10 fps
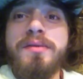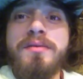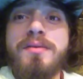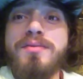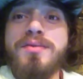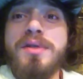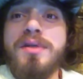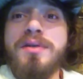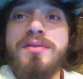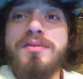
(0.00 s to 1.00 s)
go
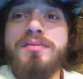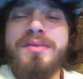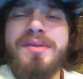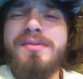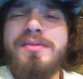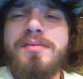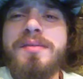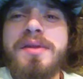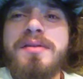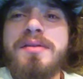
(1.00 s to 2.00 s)
drink because
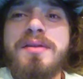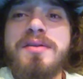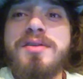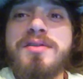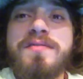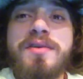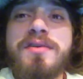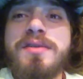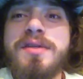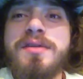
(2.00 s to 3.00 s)
it's just a
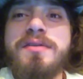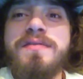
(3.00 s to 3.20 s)
volunteer.